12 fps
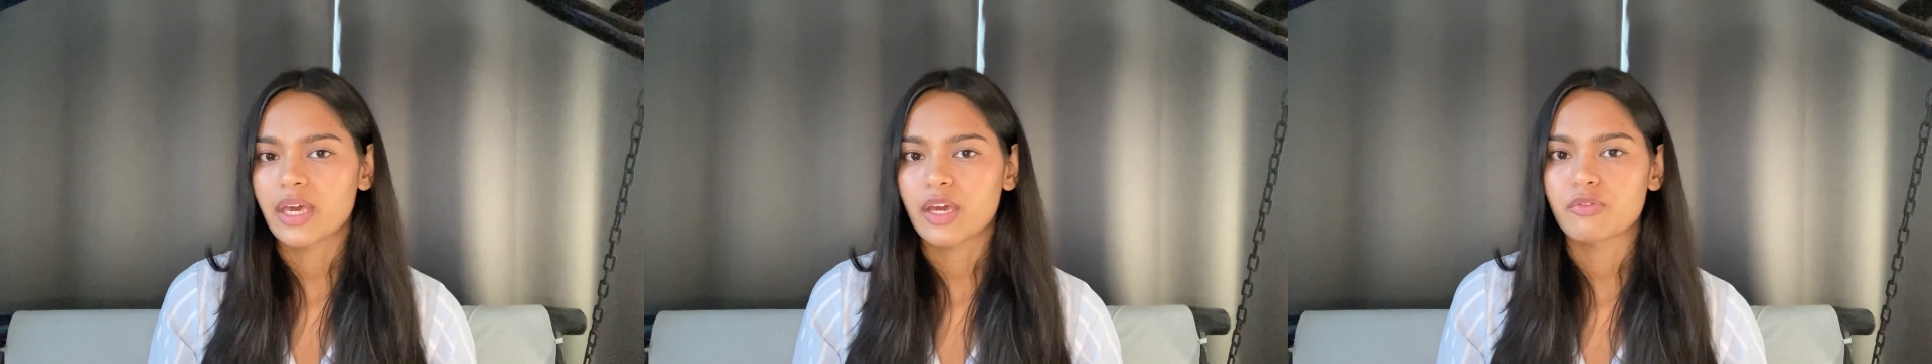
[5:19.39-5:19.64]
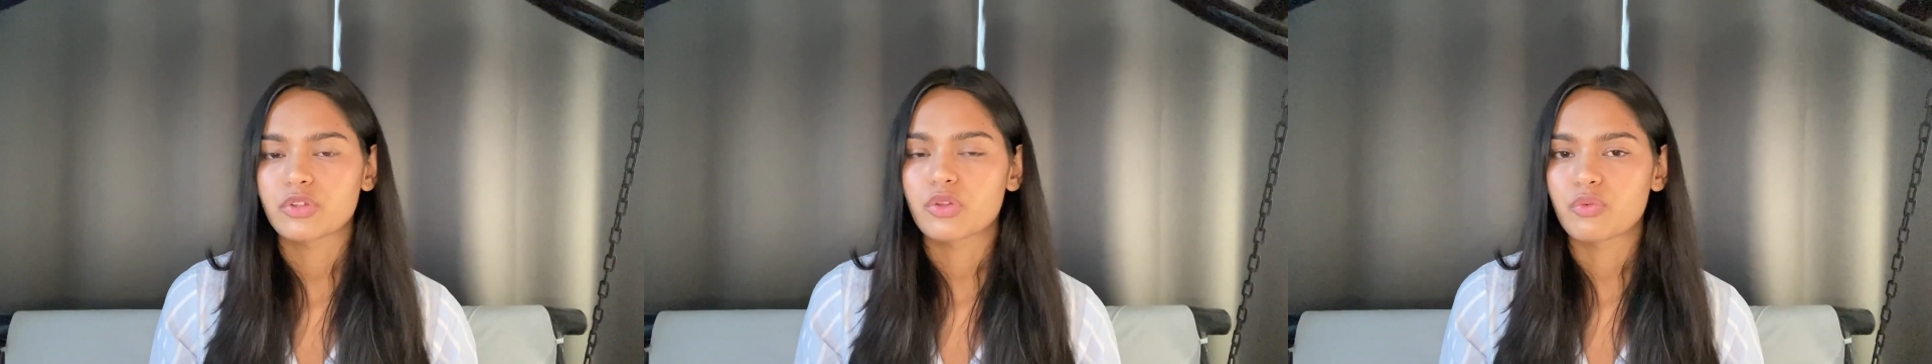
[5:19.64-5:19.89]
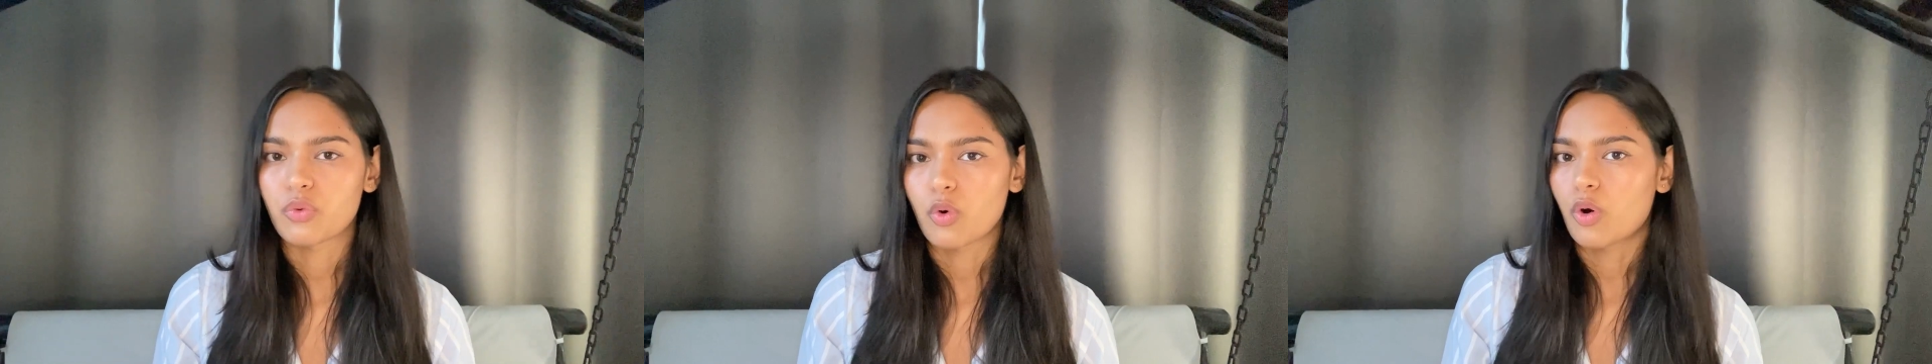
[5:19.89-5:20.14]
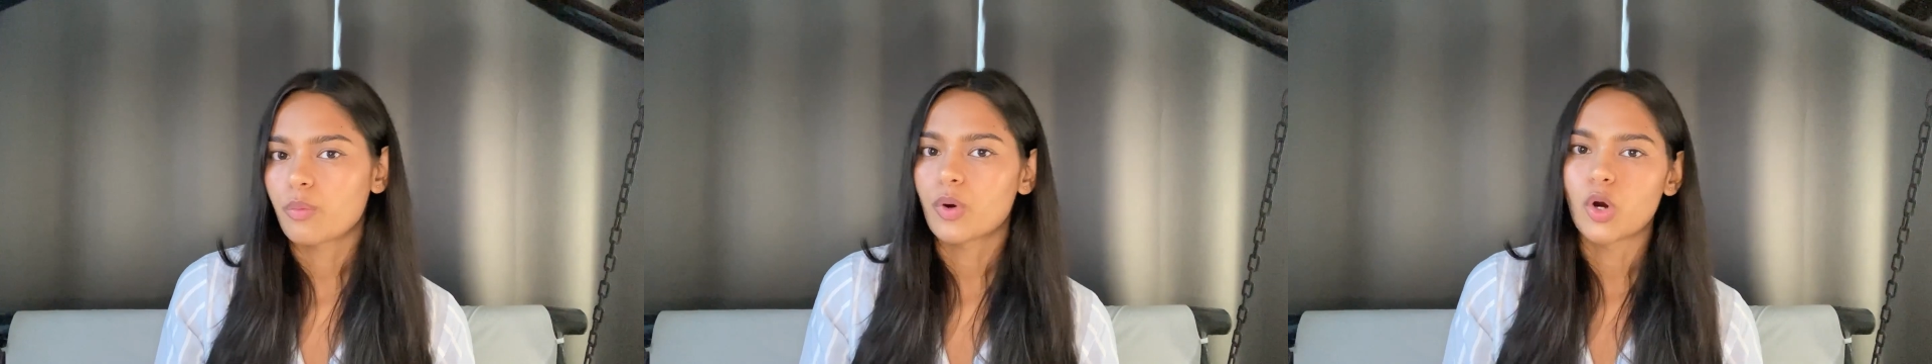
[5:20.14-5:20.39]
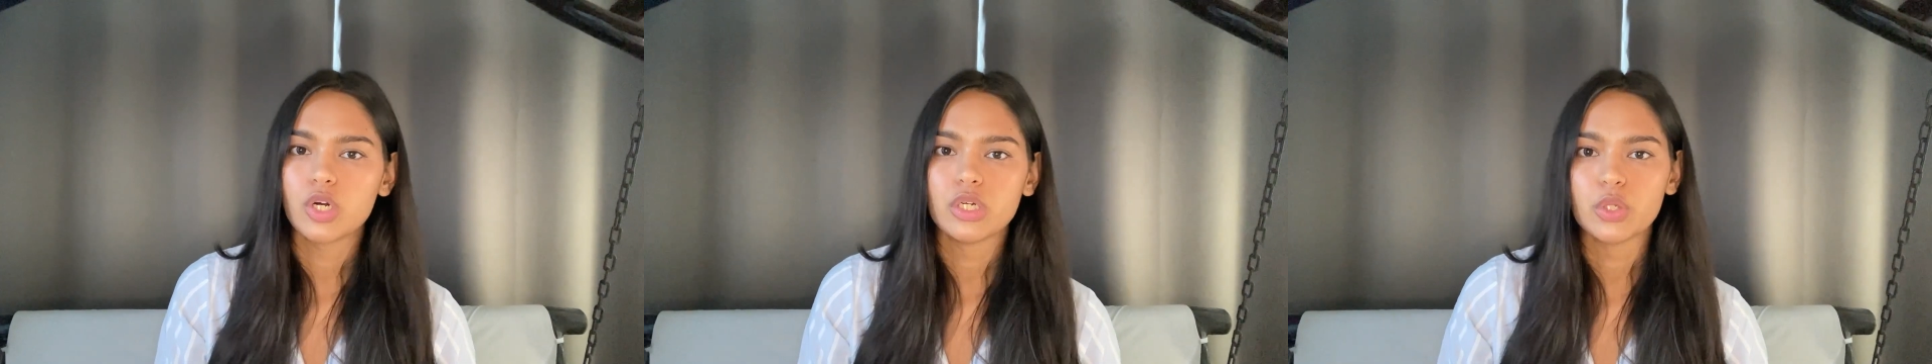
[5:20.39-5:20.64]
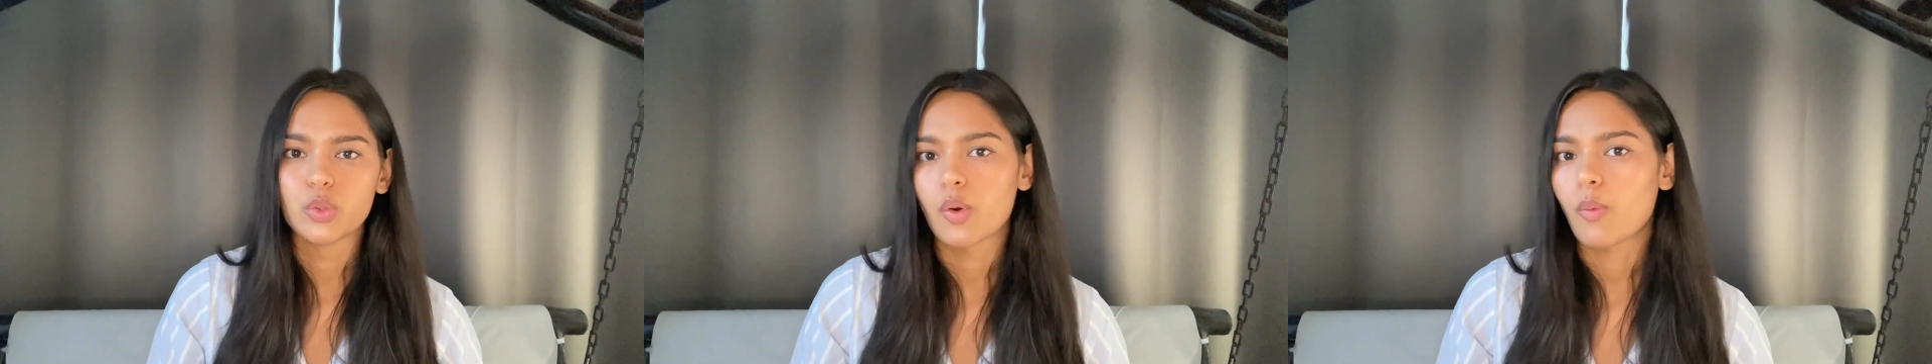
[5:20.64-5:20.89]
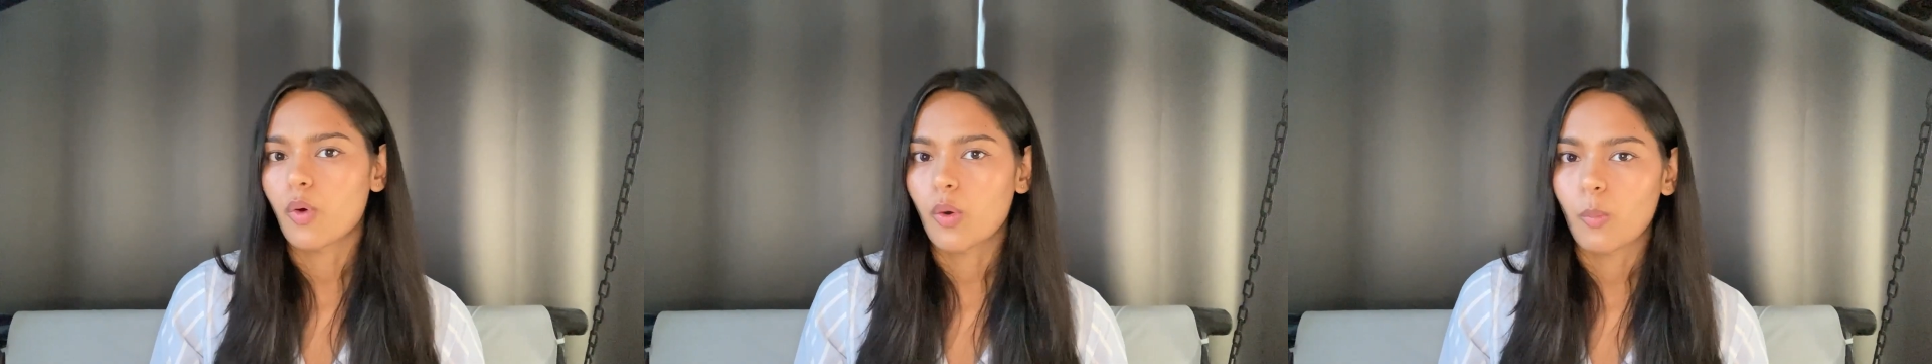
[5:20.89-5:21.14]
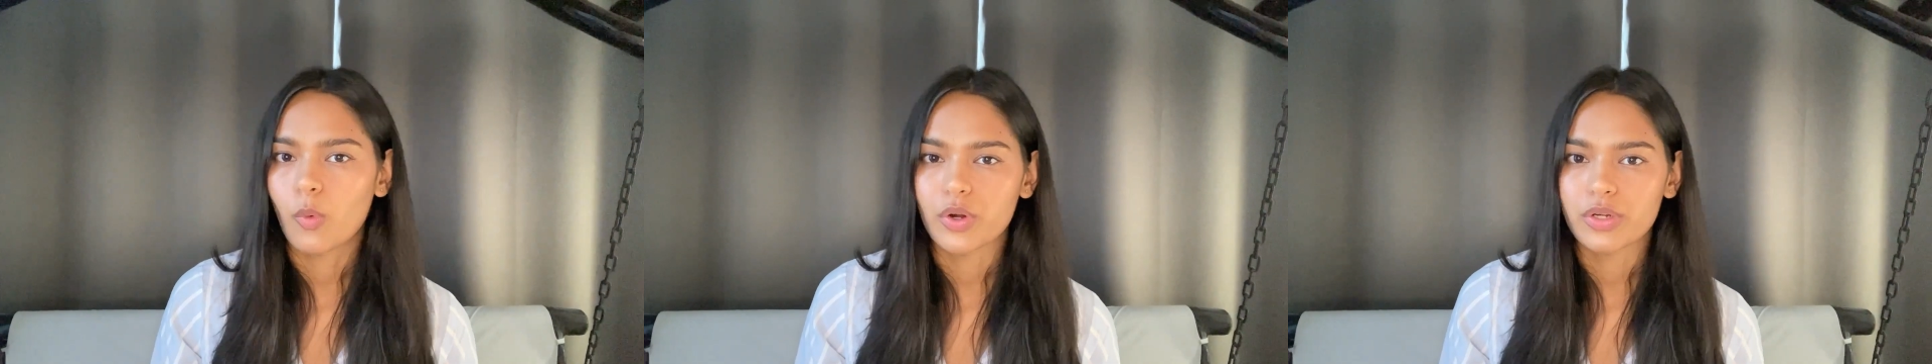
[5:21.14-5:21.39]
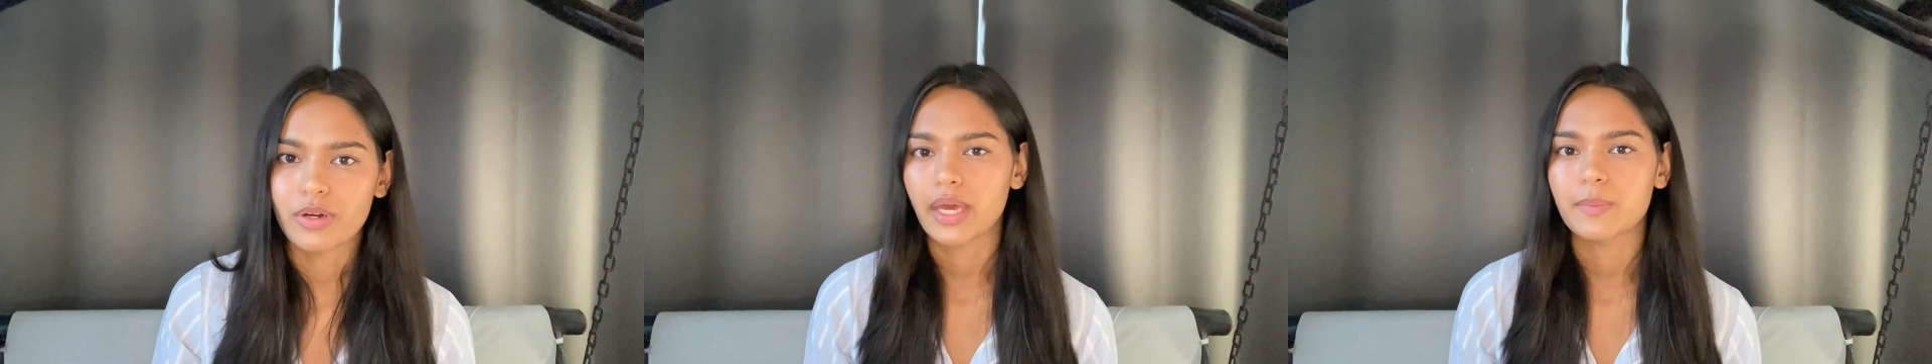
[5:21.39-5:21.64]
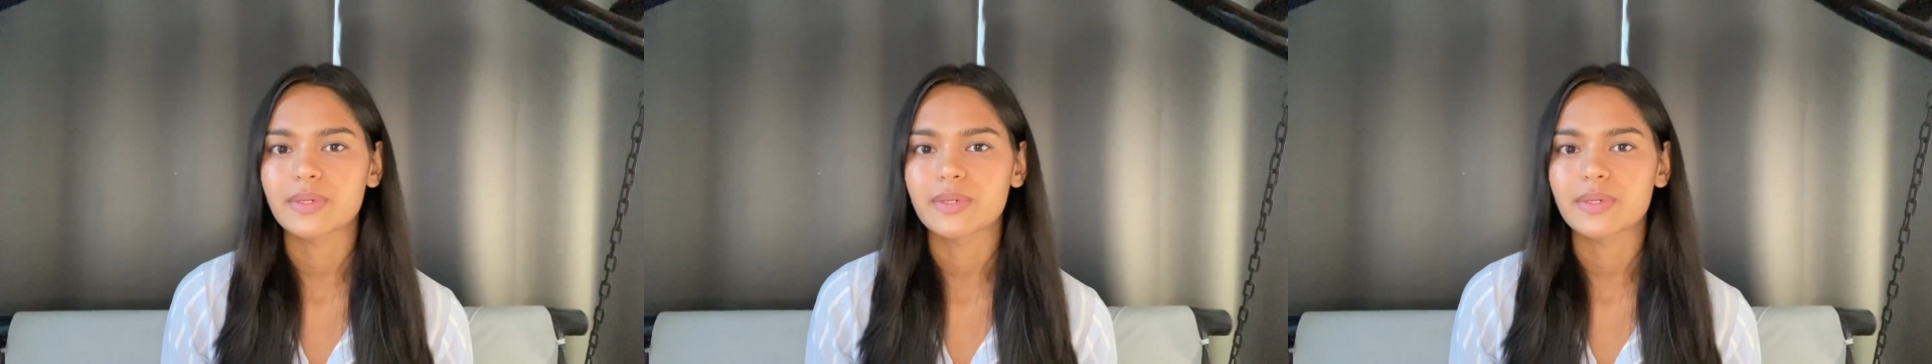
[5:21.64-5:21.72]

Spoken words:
hair with warm or lukewarm water,